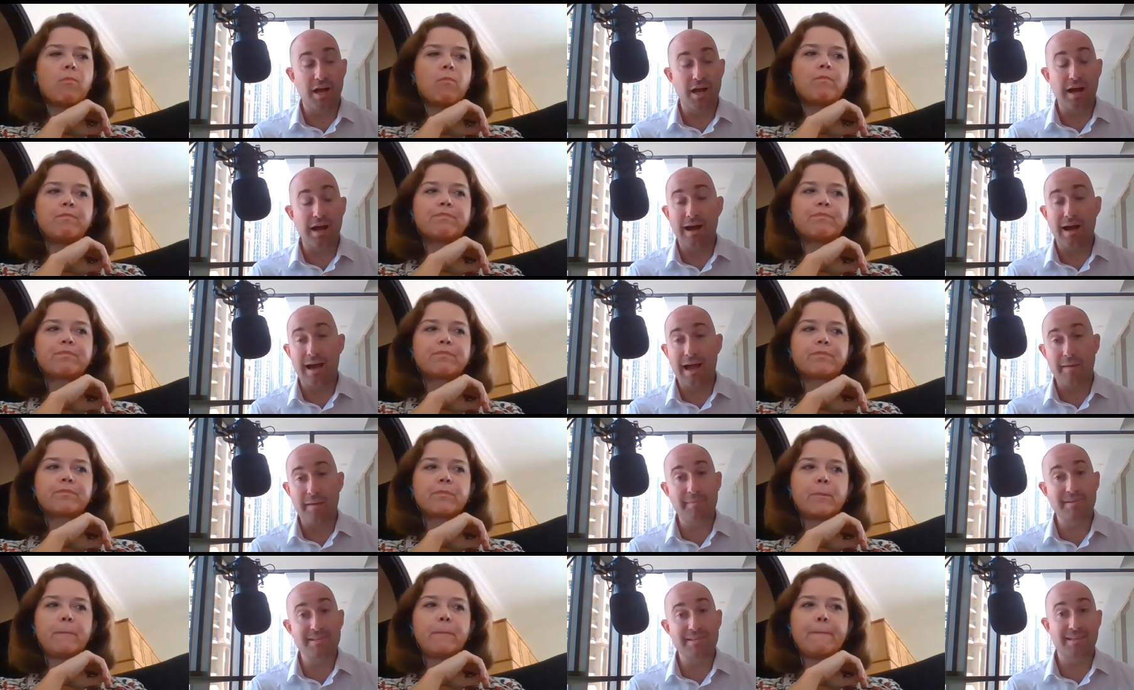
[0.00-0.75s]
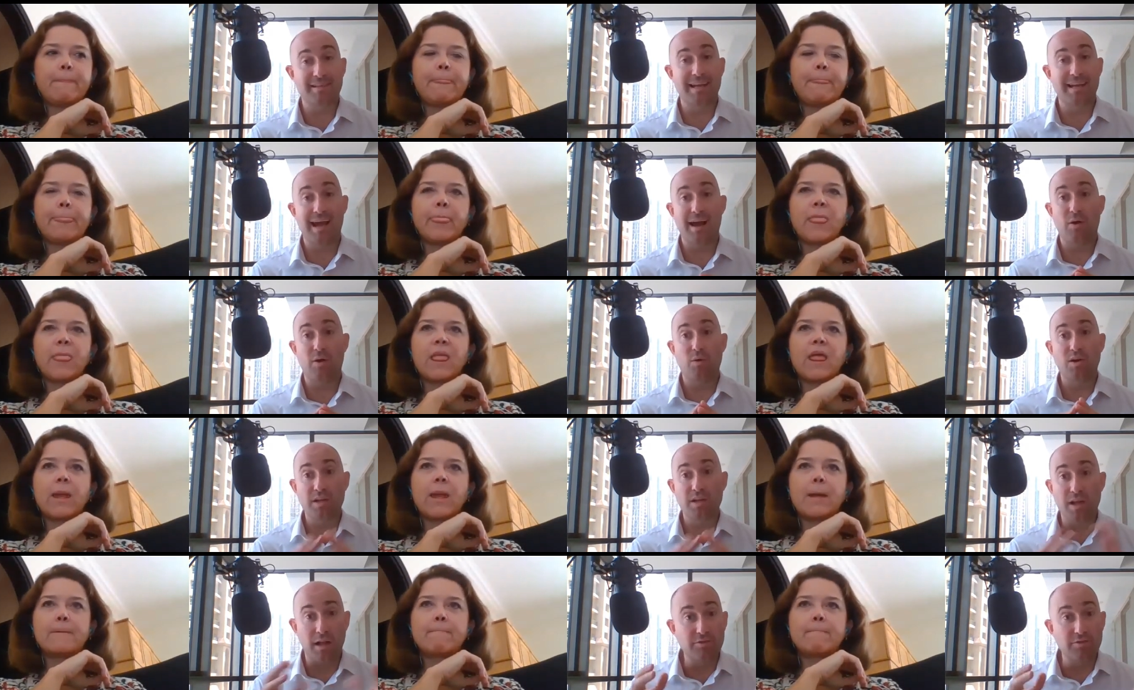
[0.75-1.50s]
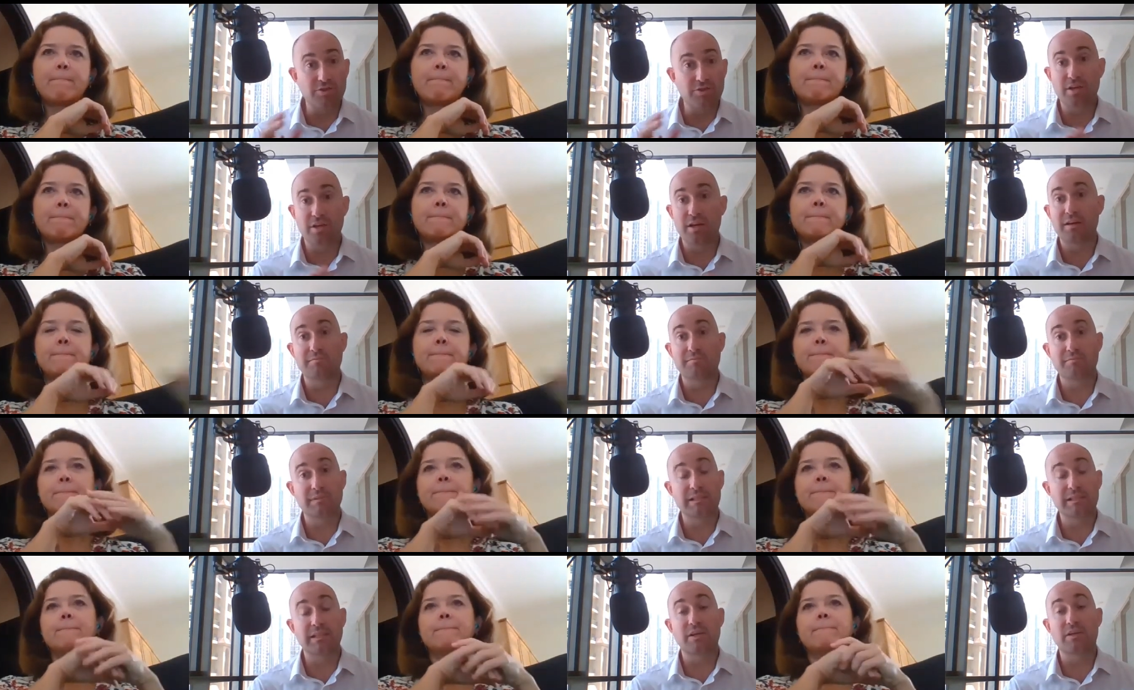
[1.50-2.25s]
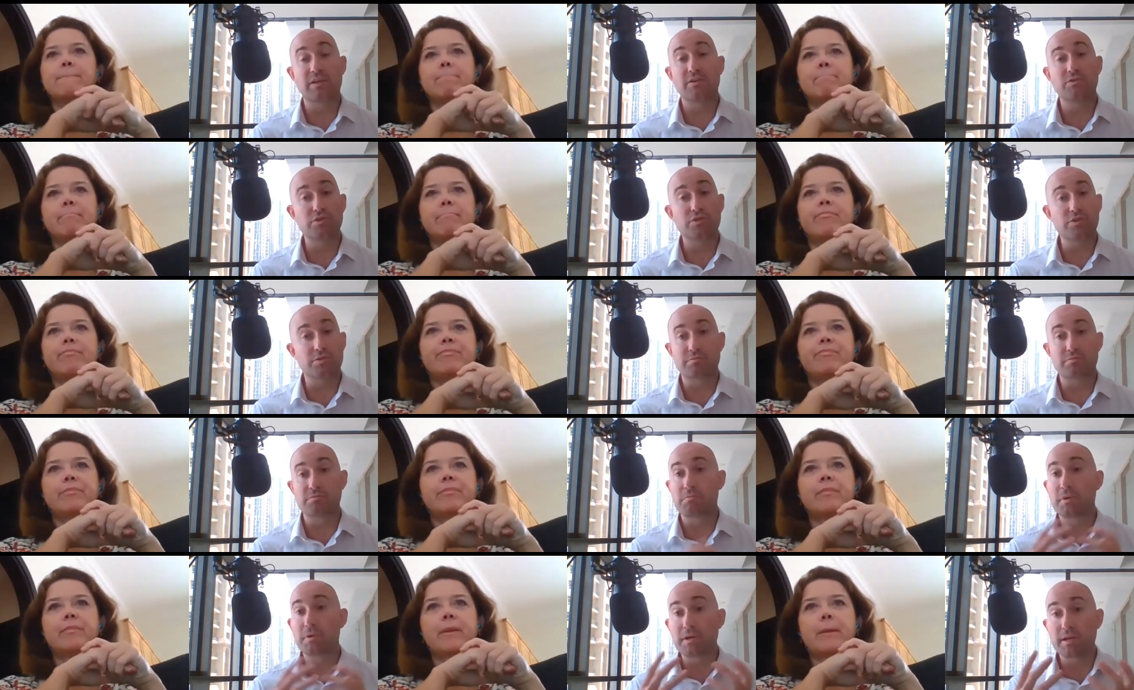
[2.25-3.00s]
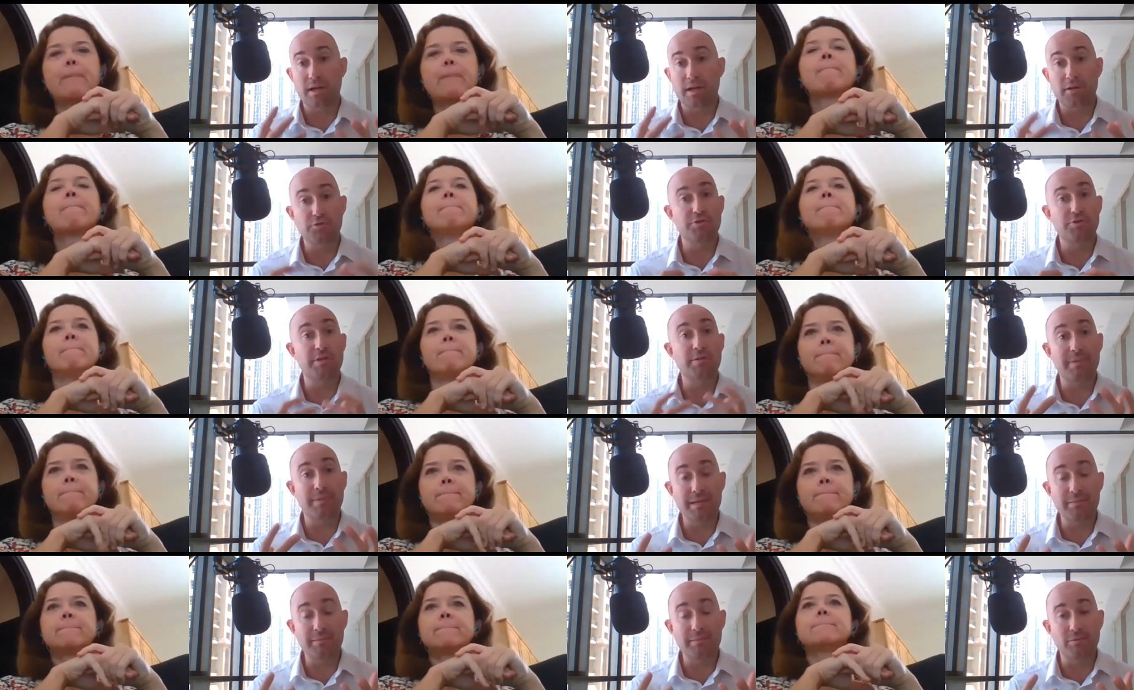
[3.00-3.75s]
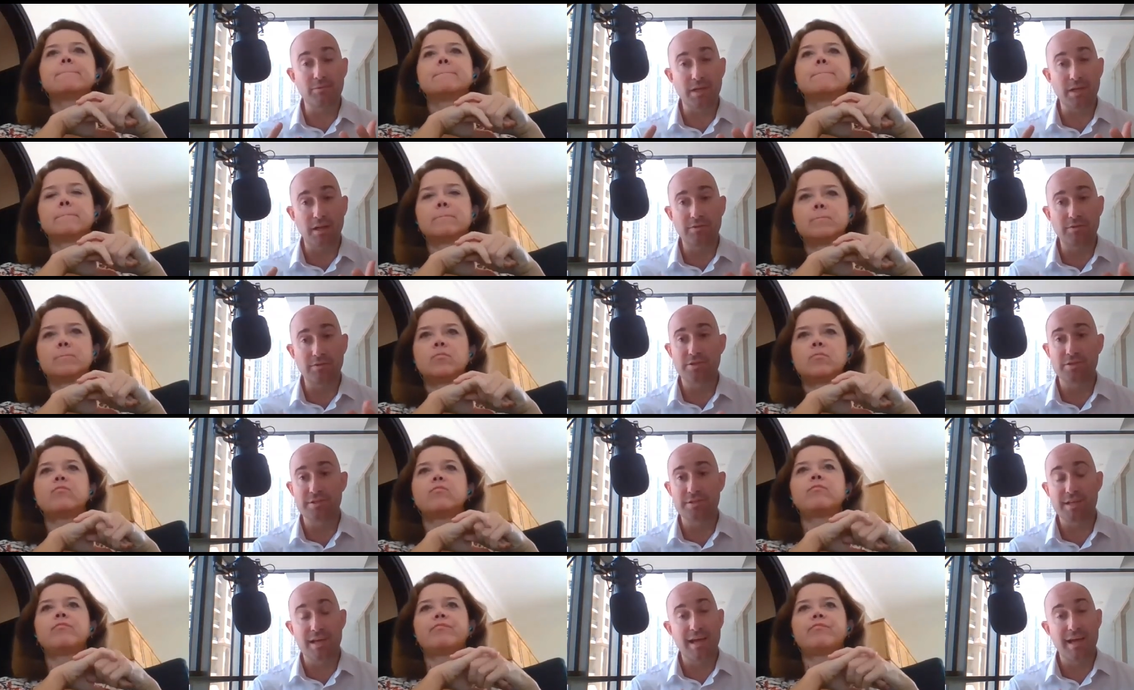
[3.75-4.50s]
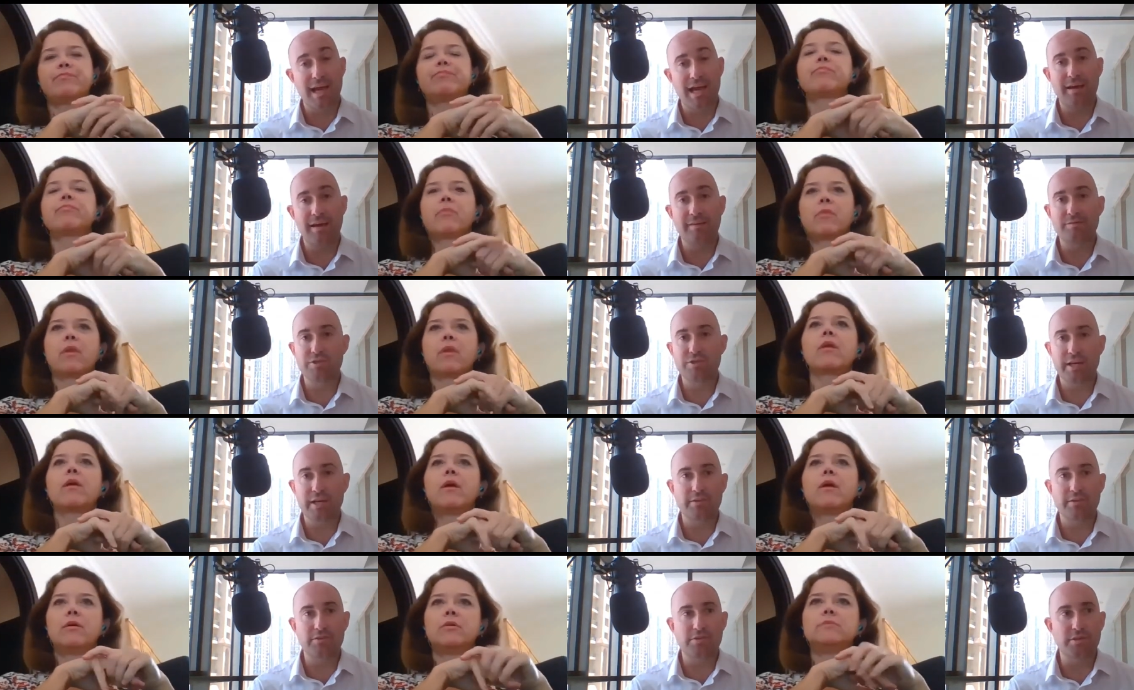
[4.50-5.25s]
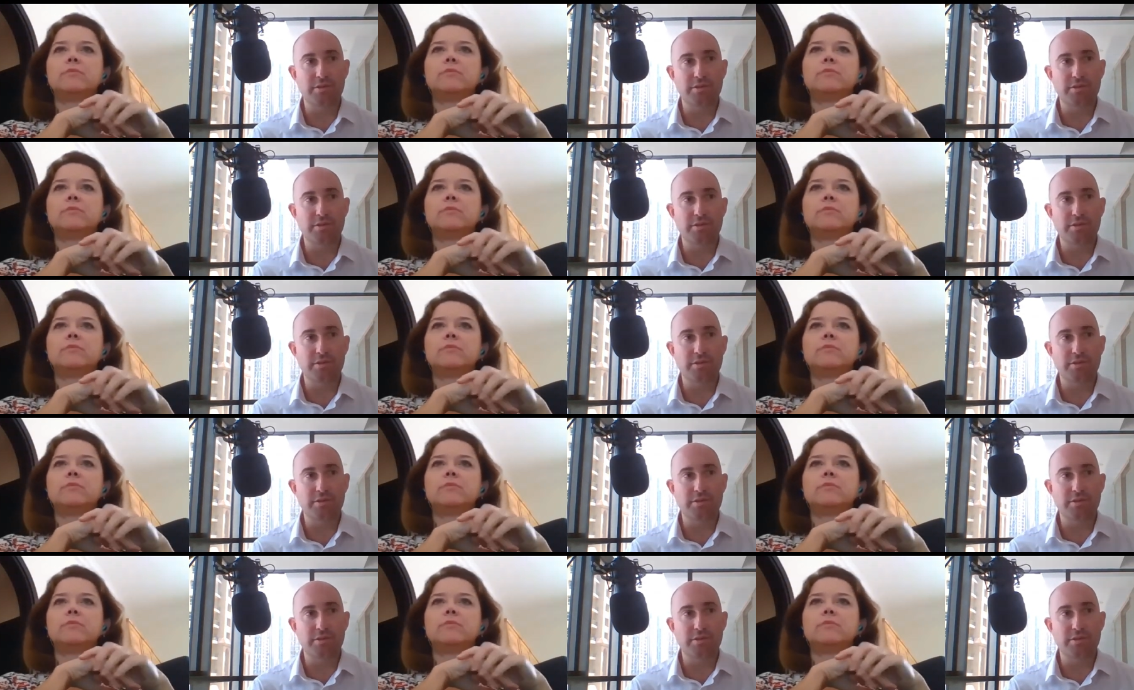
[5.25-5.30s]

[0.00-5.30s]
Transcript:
Speaker 1: our habits and how culture, like just country, people, cultures have changed,